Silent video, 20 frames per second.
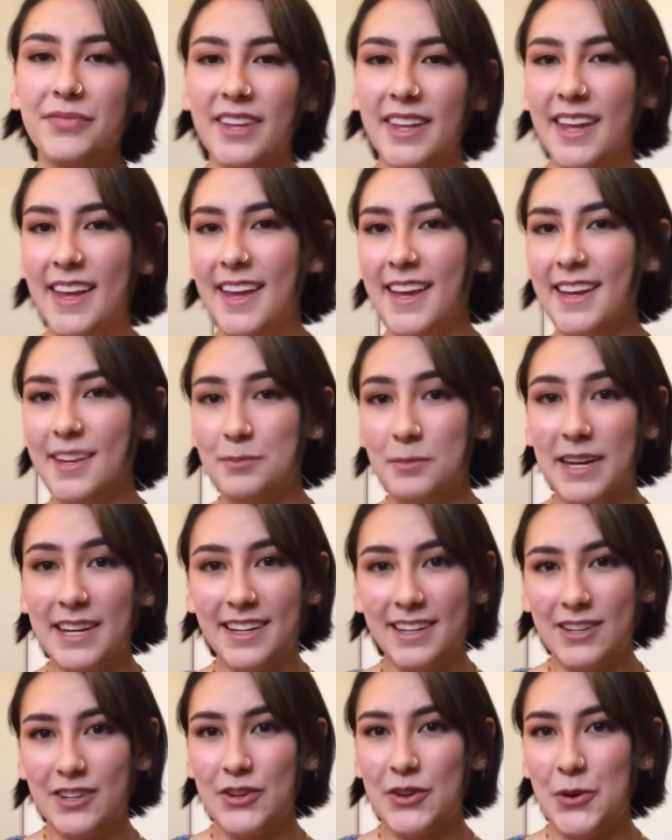and make a
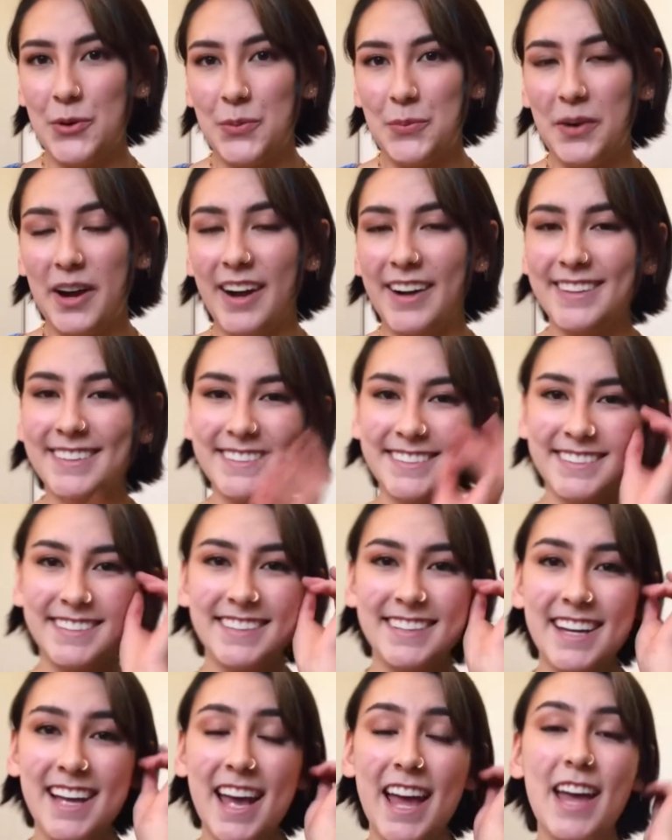no pile.
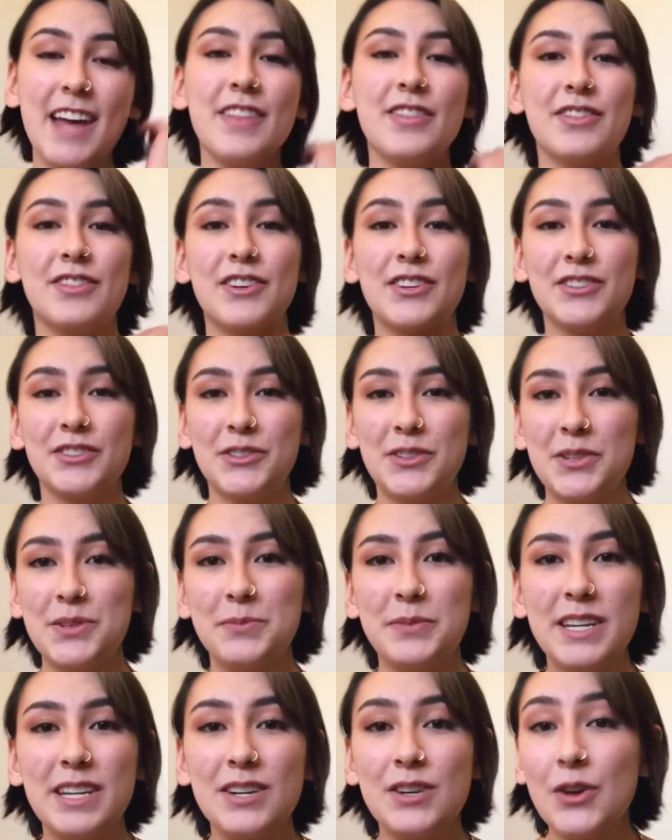There's going to be
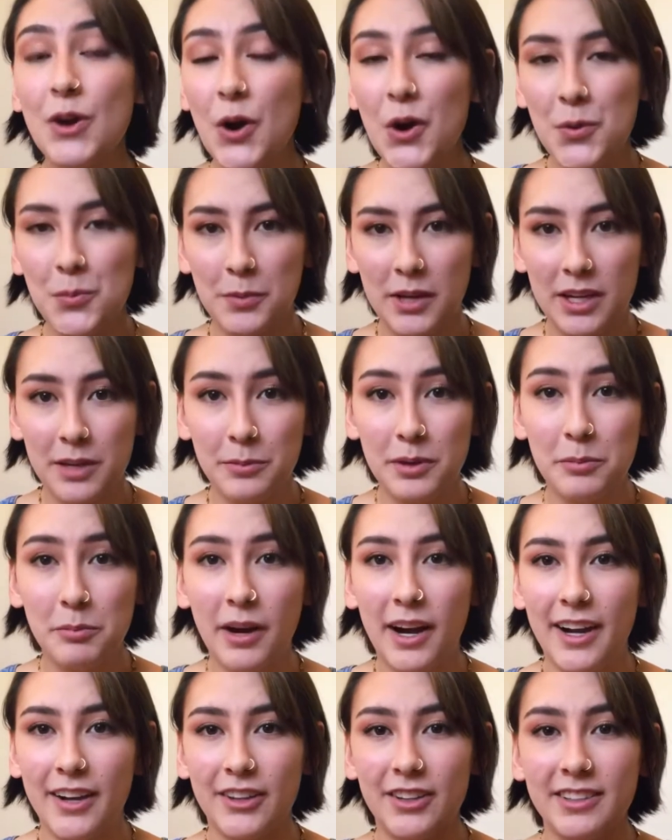no maybe
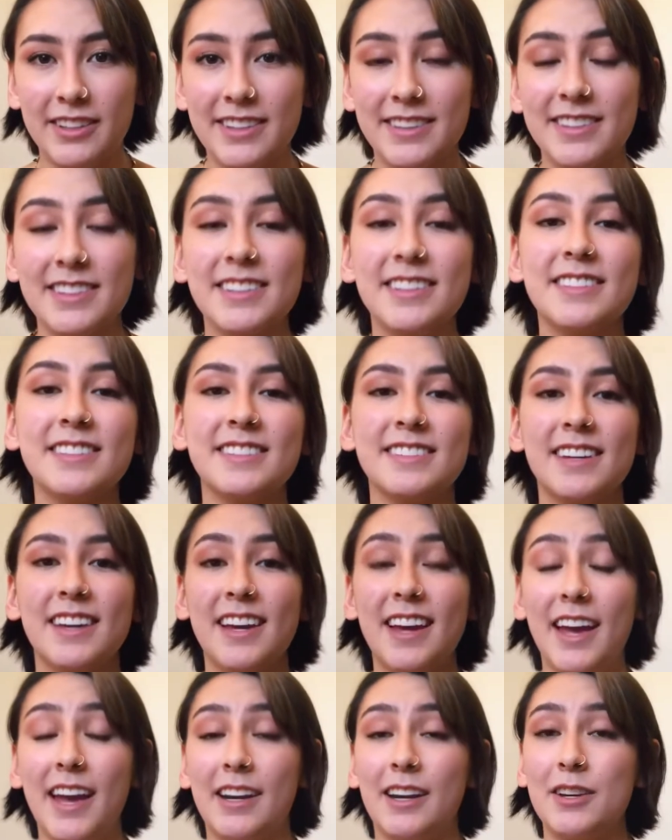pile in this.
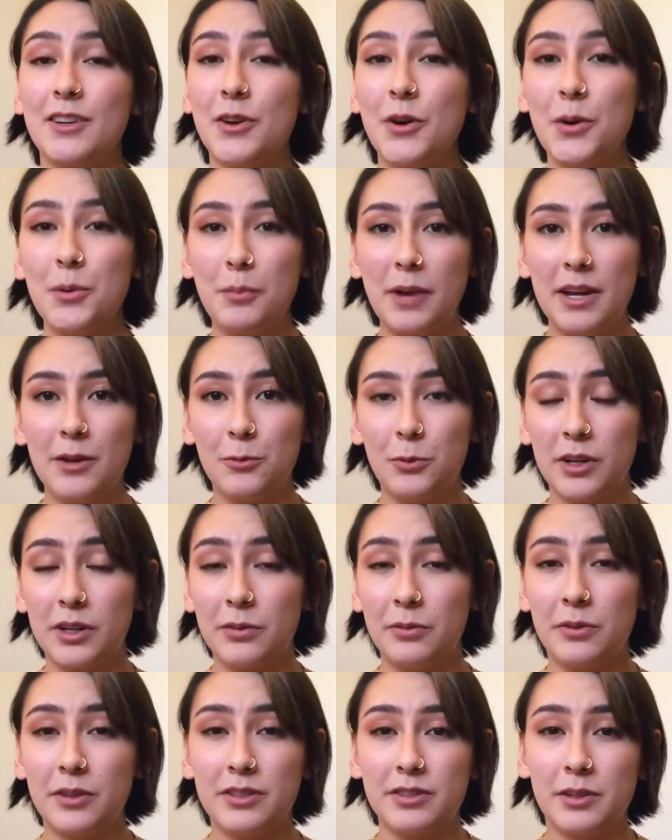And I know it might work
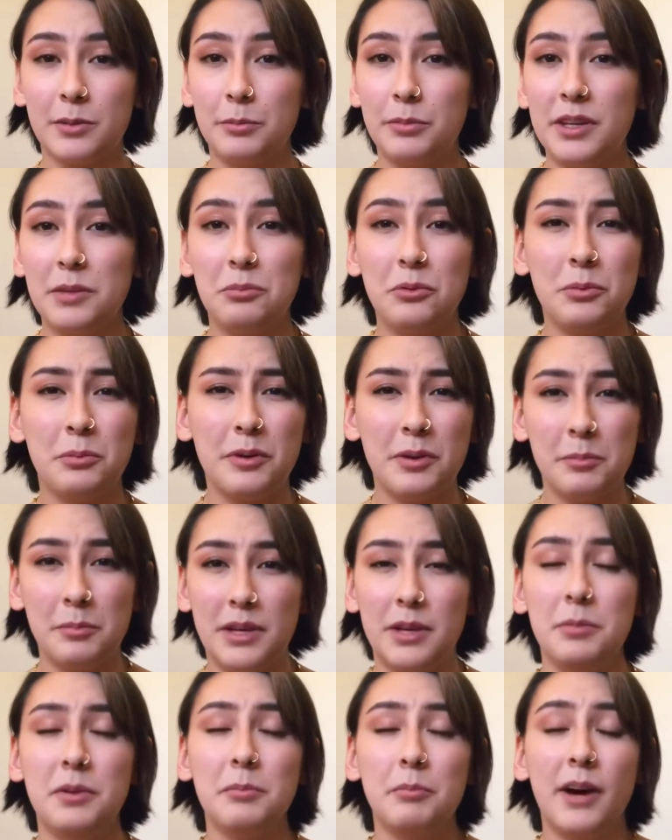for some people, but
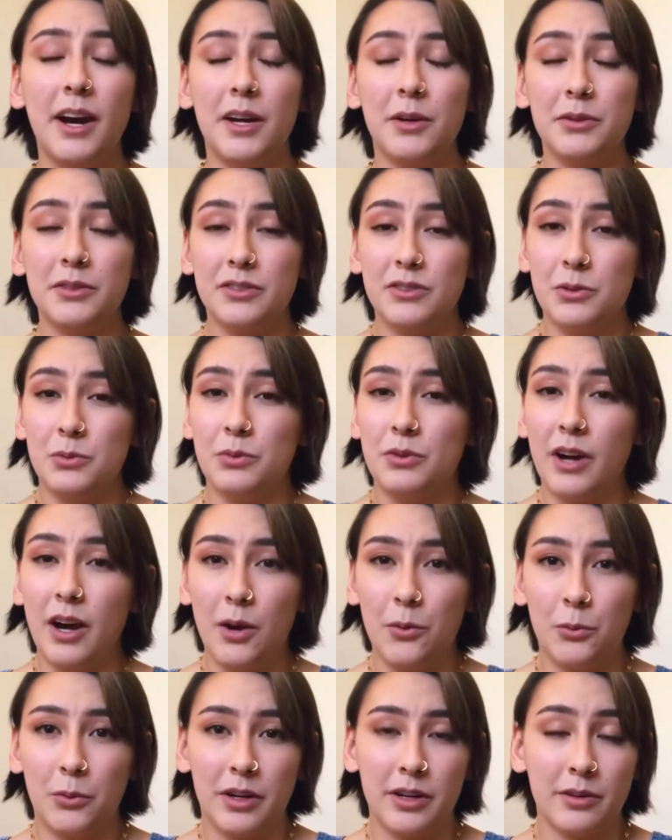maybe piles do not
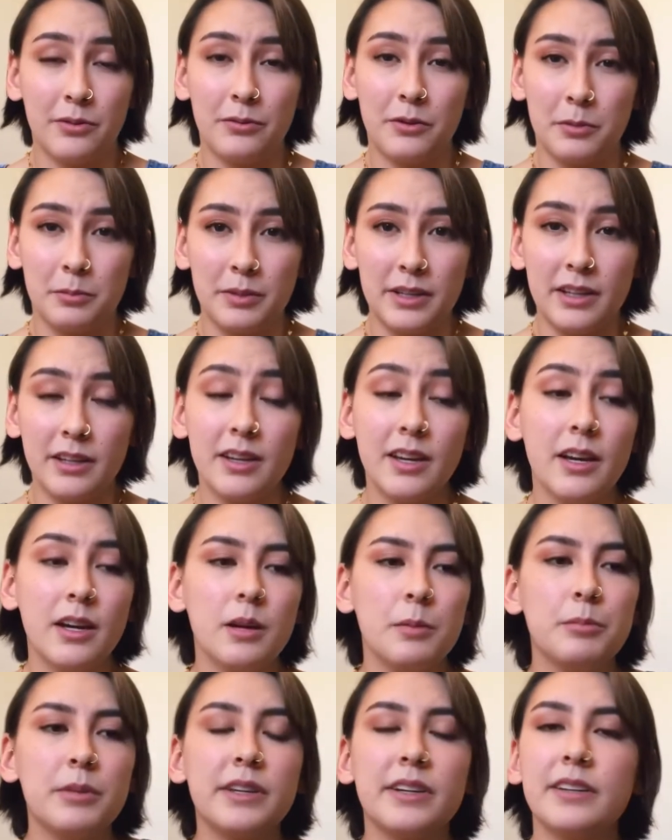work for me,
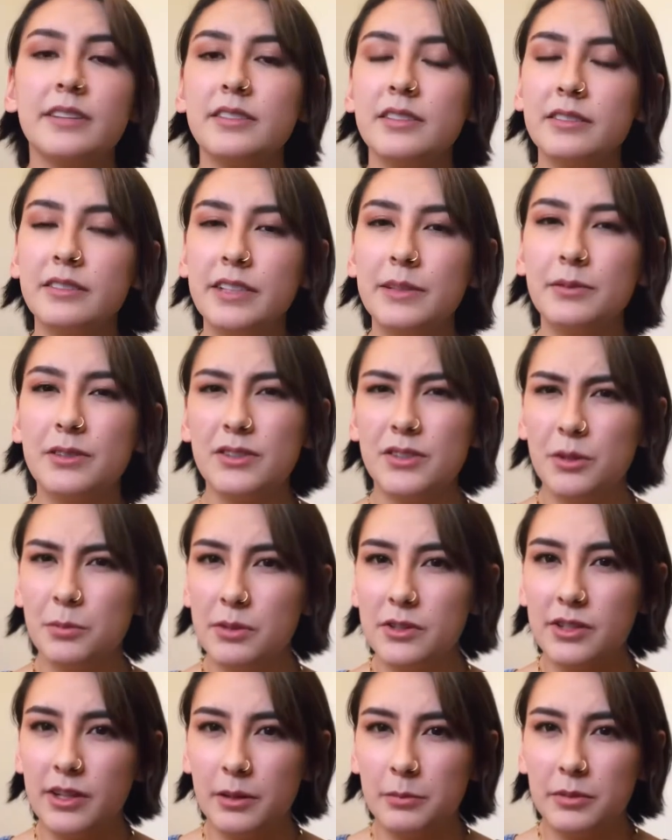because it leaves too much
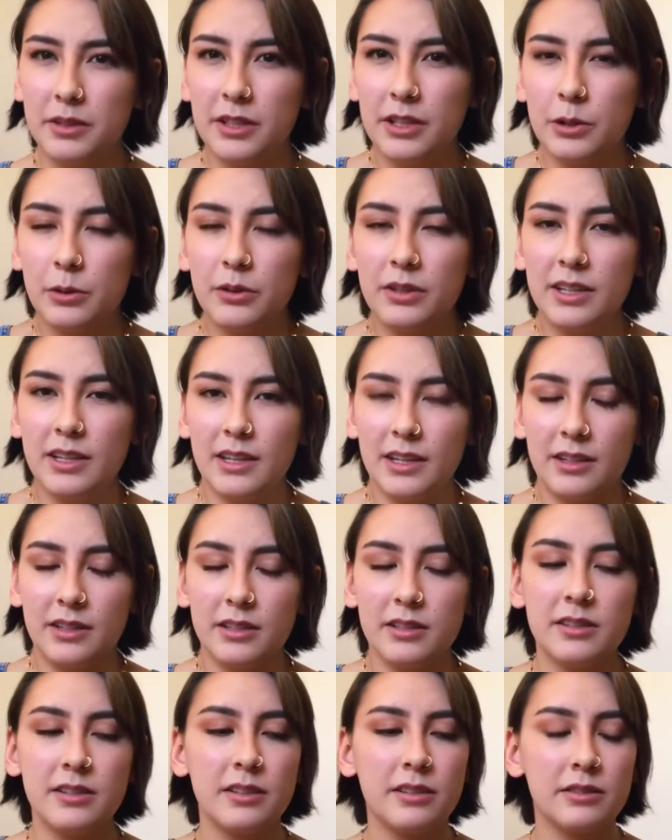ambiguity in it.
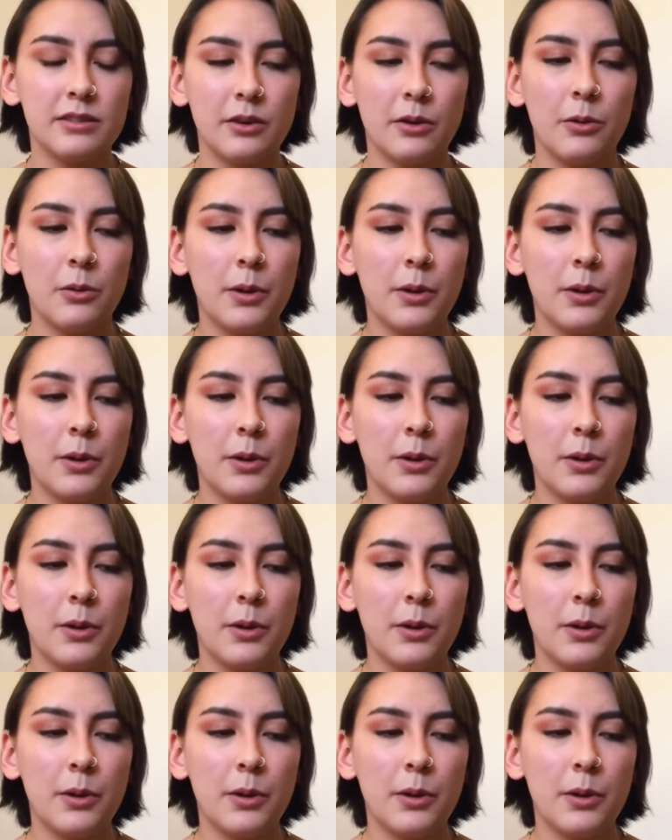So